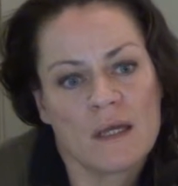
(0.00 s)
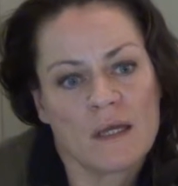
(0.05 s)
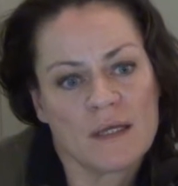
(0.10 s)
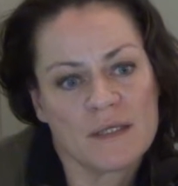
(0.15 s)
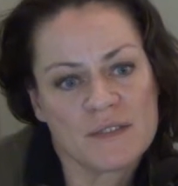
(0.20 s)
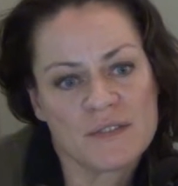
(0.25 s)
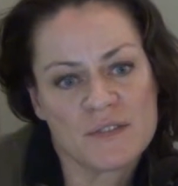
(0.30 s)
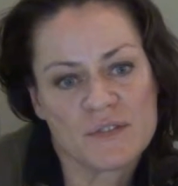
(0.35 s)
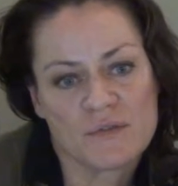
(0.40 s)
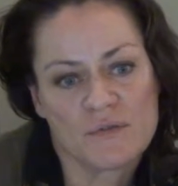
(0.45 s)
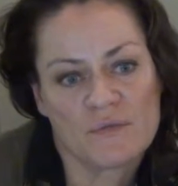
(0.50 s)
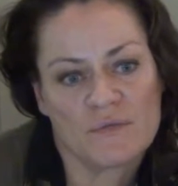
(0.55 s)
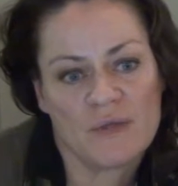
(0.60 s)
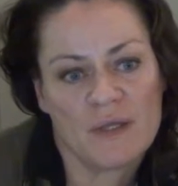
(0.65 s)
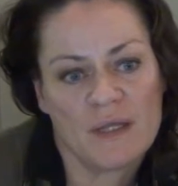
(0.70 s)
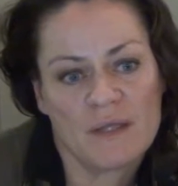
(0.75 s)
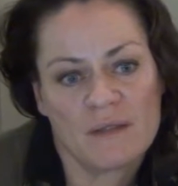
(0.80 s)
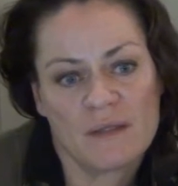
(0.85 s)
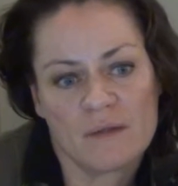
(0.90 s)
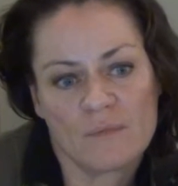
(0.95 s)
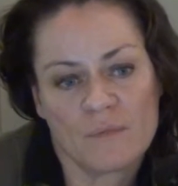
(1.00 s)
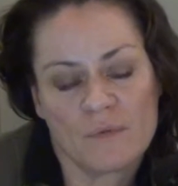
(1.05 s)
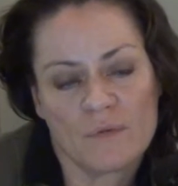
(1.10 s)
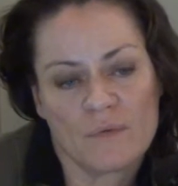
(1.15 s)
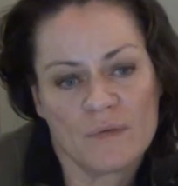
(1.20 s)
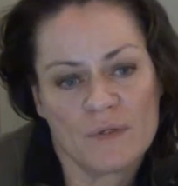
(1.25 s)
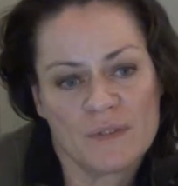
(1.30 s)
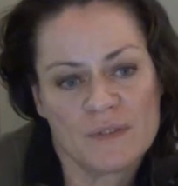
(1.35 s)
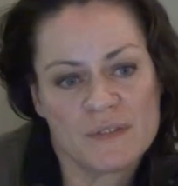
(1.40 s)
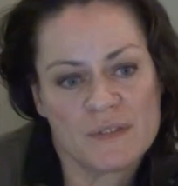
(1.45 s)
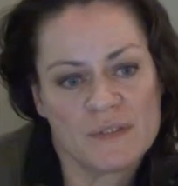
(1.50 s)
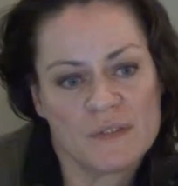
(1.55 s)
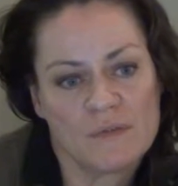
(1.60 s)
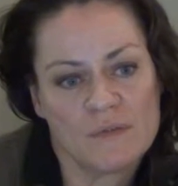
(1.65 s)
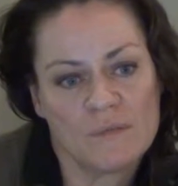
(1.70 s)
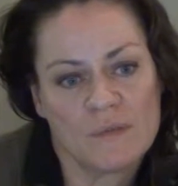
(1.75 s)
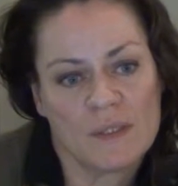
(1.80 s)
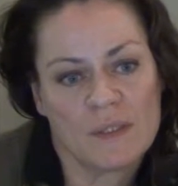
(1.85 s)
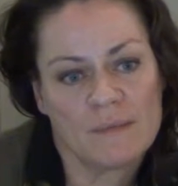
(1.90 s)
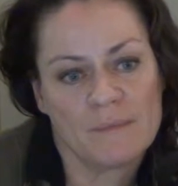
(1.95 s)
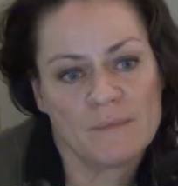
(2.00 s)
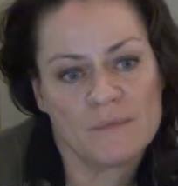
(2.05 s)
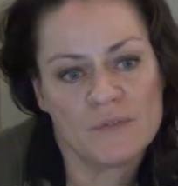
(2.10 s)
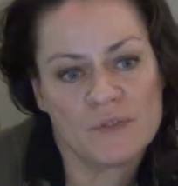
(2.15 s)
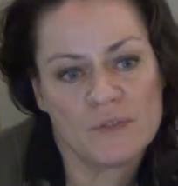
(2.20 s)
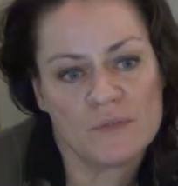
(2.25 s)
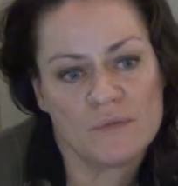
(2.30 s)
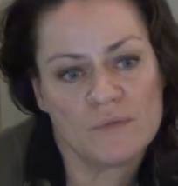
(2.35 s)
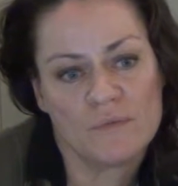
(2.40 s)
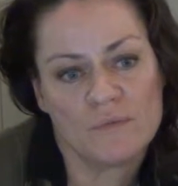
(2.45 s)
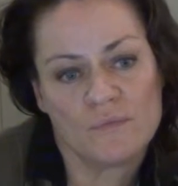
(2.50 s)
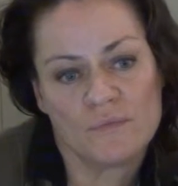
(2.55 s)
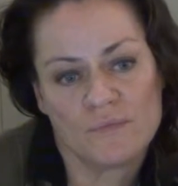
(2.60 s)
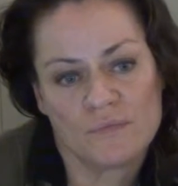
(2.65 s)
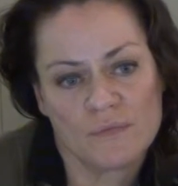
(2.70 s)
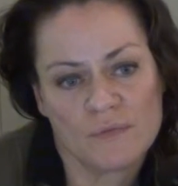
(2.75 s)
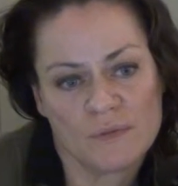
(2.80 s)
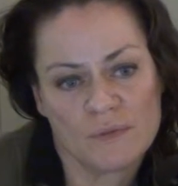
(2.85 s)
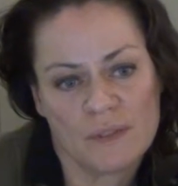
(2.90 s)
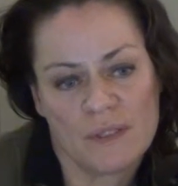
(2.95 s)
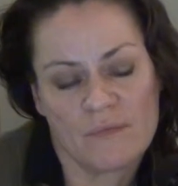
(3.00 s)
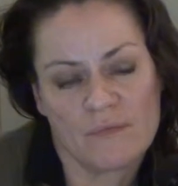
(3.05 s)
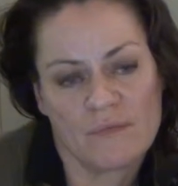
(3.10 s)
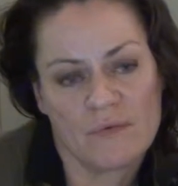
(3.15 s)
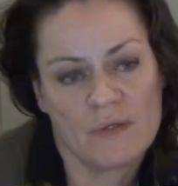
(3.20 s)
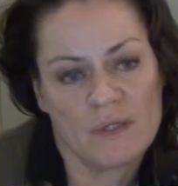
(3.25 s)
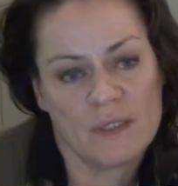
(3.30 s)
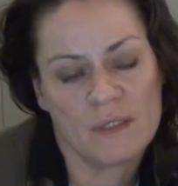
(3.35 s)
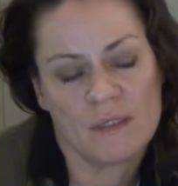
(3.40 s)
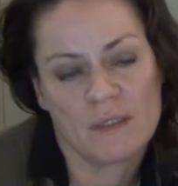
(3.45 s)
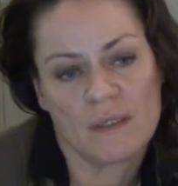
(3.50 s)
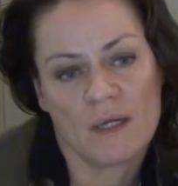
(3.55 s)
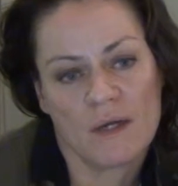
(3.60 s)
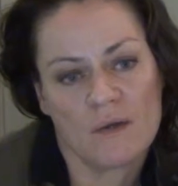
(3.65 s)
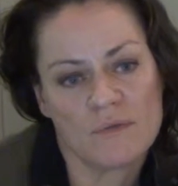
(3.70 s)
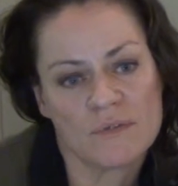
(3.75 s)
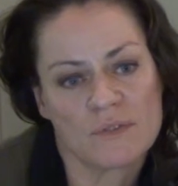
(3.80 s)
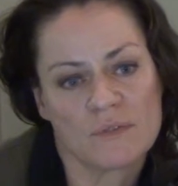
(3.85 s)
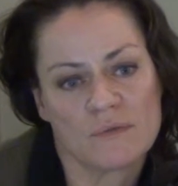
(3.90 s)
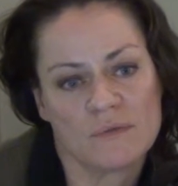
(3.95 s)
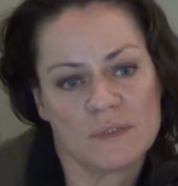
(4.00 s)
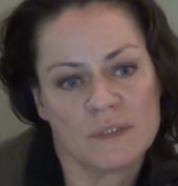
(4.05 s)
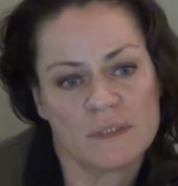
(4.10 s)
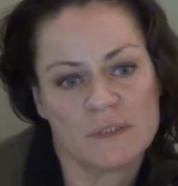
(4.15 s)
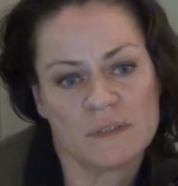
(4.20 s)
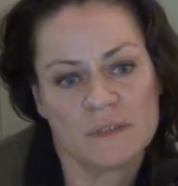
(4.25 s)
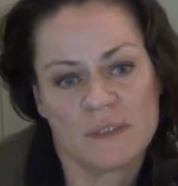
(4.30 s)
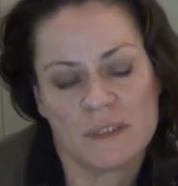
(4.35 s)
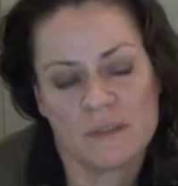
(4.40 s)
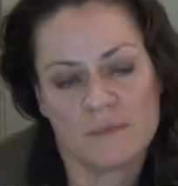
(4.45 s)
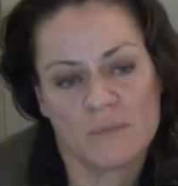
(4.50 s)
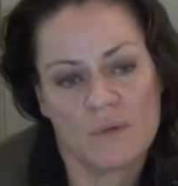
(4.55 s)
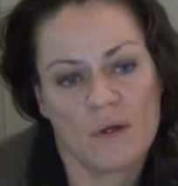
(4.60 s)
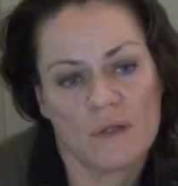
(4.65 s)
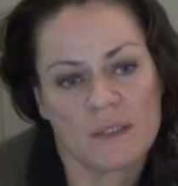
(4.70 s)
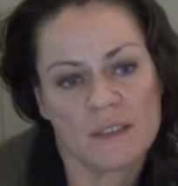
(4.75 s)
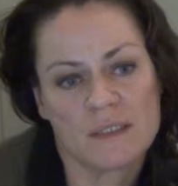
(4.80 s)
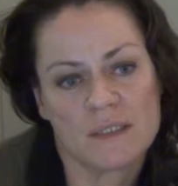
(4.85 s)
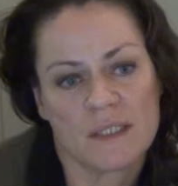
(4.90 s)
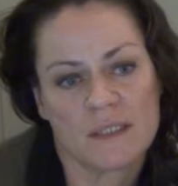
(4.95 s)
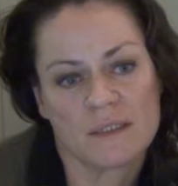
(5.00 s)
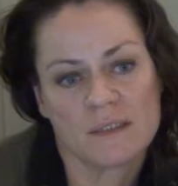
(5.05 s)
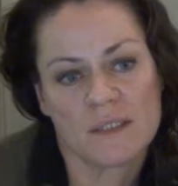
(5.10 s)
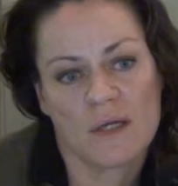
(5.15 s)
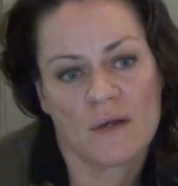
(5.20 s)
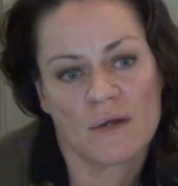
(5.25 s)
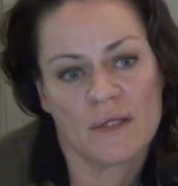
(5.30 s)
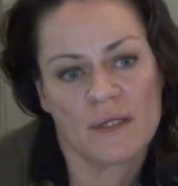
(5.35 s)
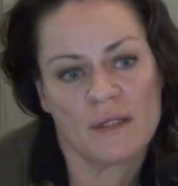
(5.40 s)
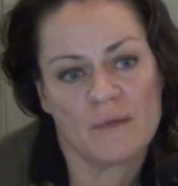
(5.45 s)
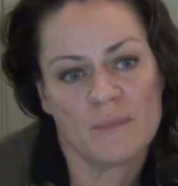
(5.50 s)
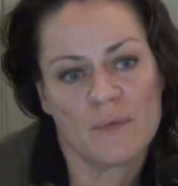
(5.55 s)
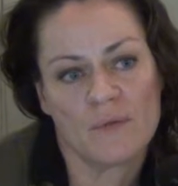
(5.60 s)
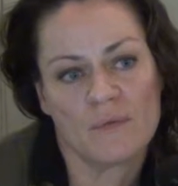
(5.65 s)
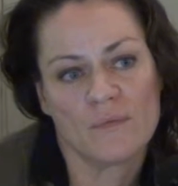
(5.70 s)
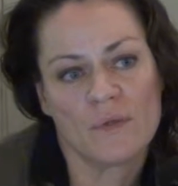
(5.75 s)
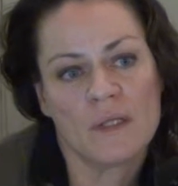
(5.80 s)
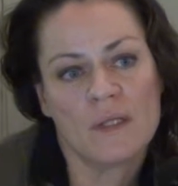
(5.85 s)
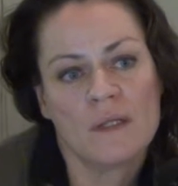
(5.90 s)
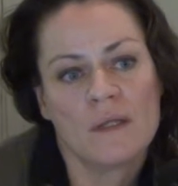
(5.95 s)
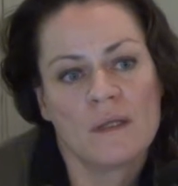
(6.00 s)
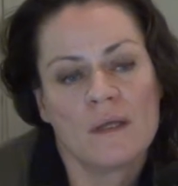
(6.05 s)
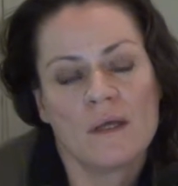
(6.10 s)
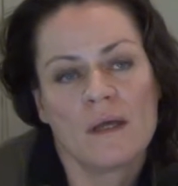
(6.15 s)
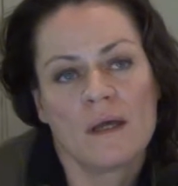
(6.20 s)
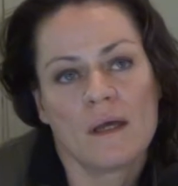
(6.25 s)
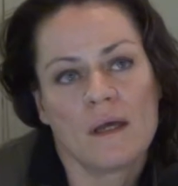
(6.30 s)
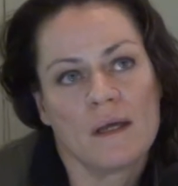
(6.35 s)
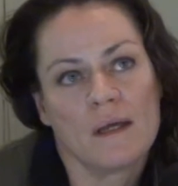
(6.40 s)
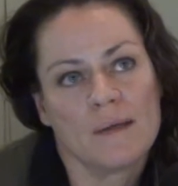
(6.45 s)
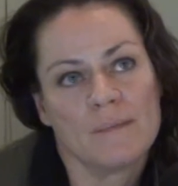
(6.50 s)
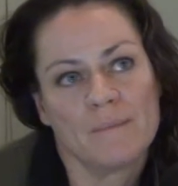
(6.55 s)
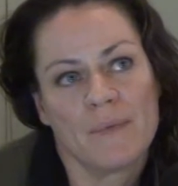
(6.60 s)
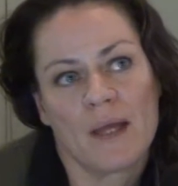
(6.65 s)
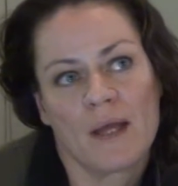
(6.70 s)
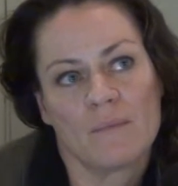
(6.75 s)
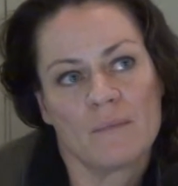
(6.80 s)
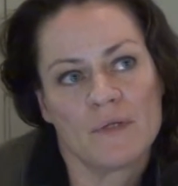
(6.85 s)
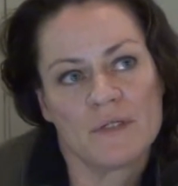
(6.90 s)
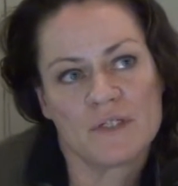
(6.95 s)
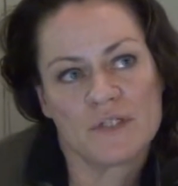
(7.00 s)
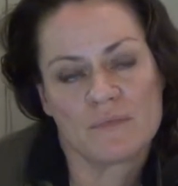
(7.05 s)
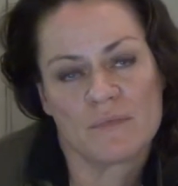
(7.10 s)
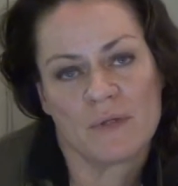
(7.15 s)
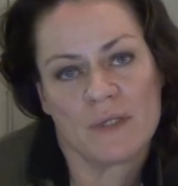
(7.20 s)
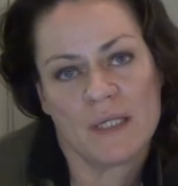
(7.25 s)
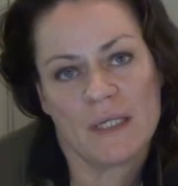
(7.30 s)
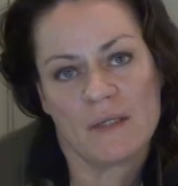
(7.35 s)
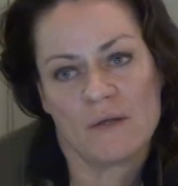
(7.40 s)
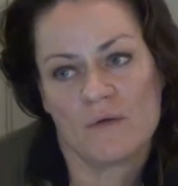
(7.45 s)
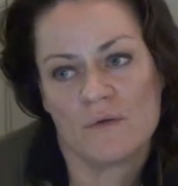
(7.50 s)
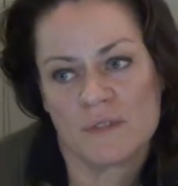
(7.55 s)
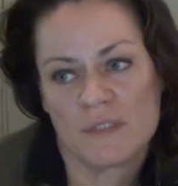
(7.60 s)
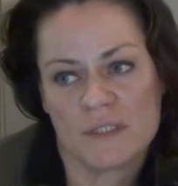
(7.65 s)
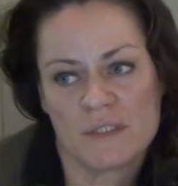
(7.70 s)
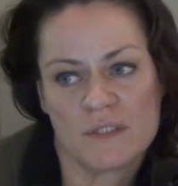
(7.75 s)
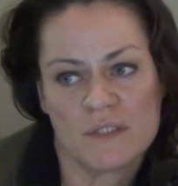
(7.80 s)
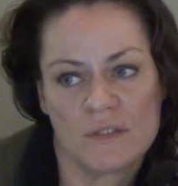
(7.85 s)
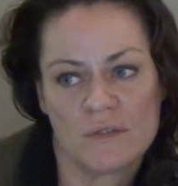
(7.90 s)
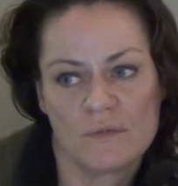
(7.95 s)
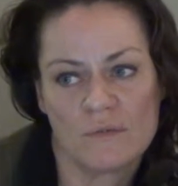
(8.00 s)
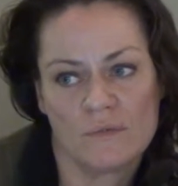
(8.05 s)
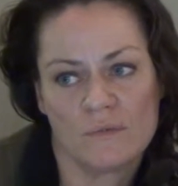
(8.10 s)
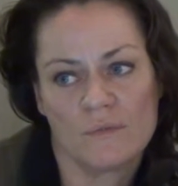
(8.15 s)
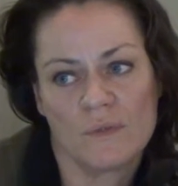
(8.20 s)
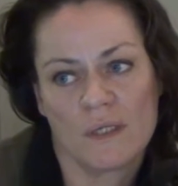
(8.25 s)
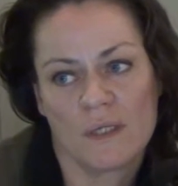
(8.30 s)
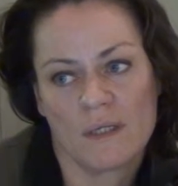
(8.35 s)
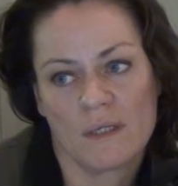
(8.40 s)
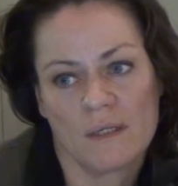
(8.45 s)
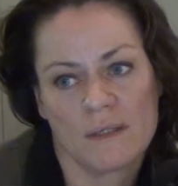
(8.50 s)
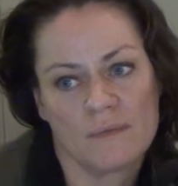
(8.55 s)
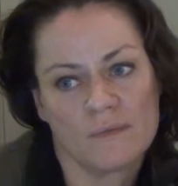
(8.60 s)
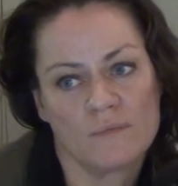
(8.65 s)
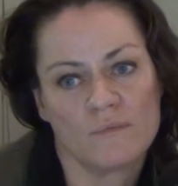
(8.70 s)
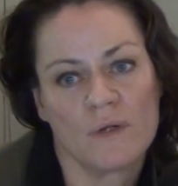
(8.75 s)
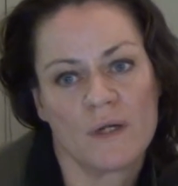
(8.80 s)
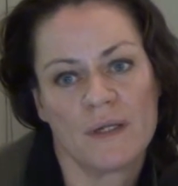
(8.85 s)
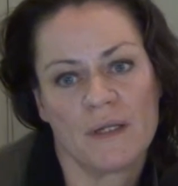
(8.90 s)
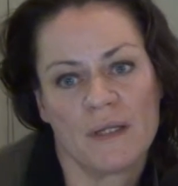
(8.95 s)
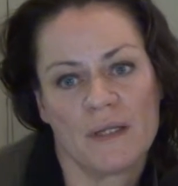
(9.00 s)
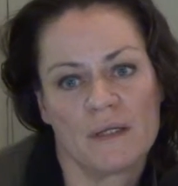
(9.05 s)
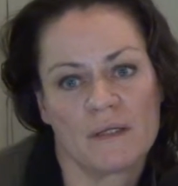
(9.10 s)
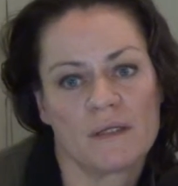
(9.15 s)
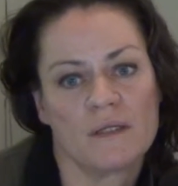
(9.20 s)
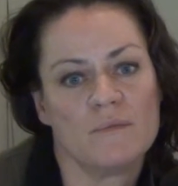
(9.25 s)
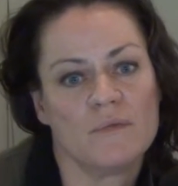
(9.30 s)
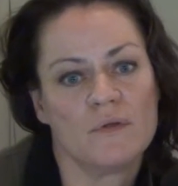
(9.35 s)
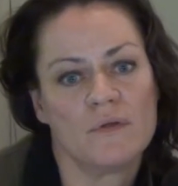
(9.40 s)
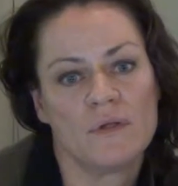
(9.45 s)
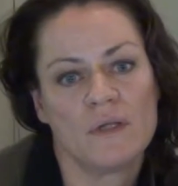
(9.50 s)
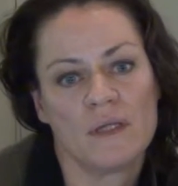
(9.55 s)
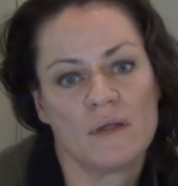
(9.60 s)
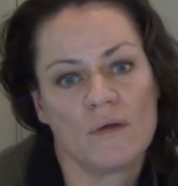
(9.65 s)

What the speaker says: a survey that we're going to do for every household in Paulatuck, talking about how much money goes into running a community